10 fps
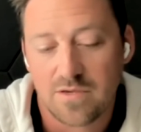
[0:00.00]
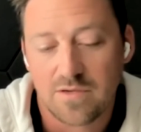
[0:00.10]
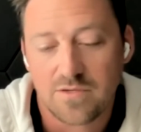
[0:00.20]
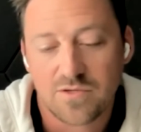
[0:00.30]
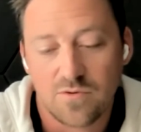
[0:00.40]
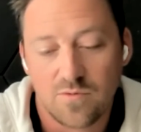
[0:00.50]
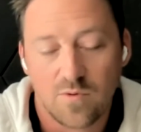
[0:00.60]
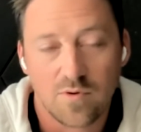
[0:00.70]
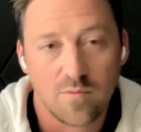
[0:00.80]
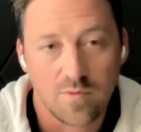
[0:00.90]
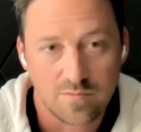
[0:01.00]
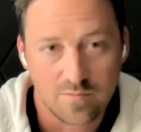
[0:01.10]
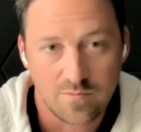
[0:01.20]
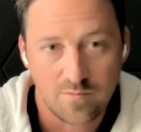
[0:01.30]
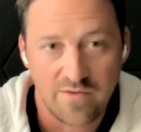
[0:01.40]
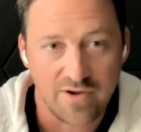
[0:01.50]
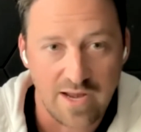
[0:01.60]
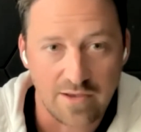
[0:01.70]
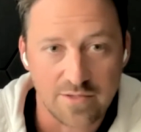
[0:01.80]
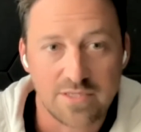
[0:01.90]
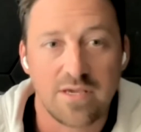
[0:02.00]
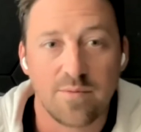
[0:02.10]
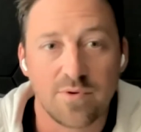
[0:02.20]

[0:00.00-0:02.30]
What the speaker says: So we haven't announced it yet,